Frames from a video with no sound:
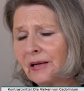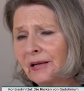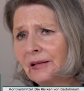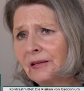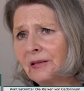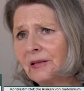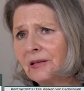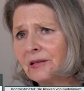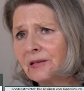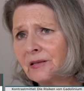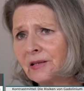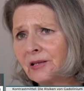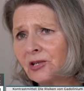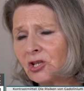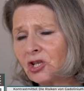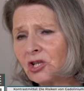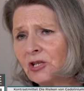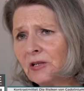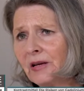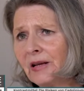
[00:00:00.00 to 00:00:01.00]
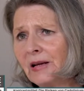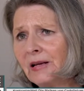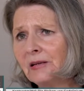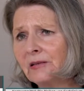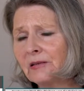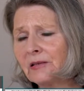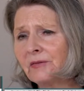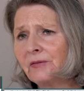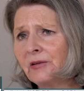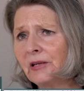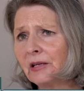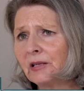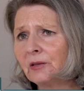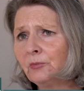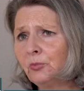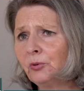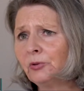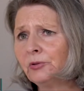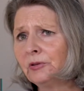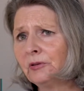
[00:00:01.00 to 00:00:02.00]
so that it is actually
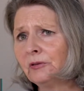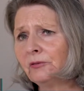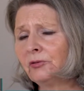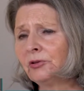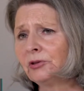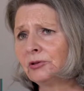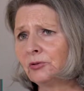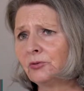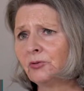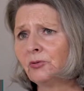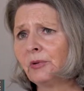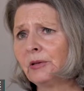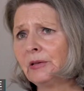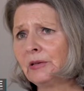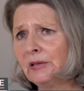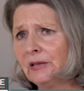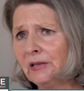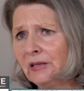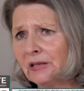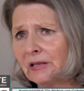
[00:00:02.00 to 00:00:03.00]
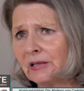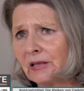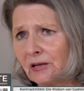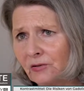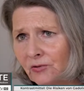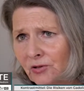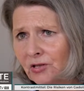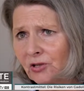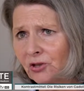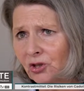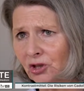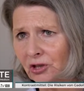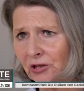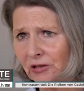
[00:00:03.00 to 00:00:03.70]
very quickly bound again and excreted